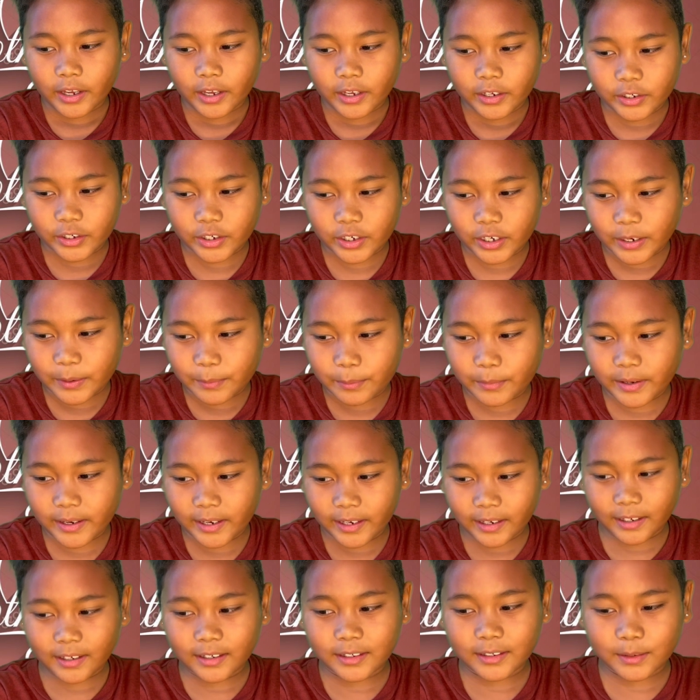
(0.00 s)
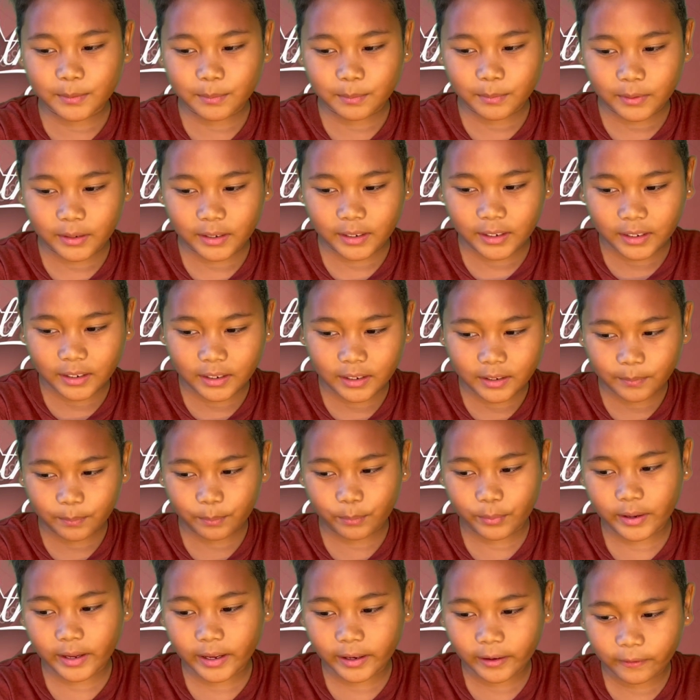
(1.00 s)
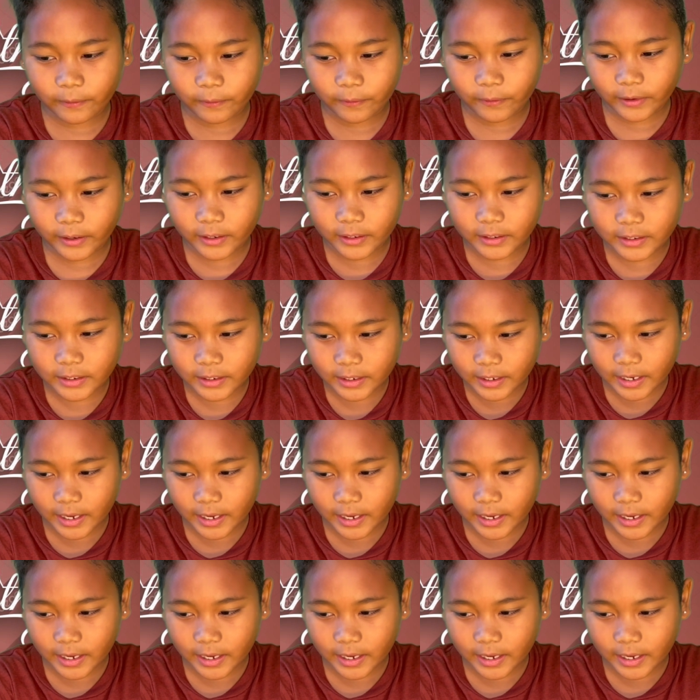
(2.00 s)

She makes me breakfast